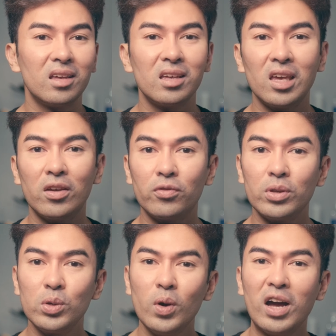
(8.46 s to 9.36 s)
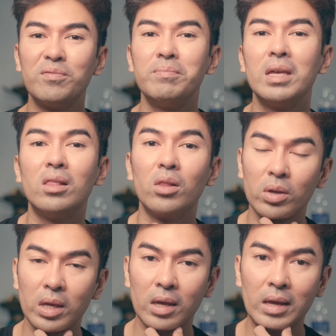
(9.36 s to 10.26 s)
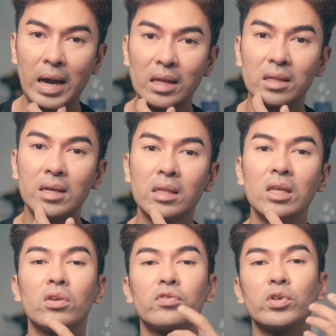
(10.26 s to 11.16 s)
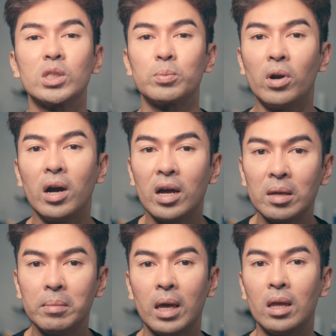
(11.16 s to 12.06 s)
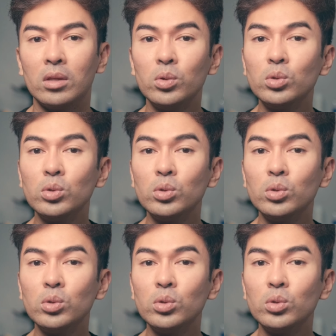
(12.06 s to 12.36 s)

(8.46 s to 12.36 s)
If you have been looking at getting your first prime and you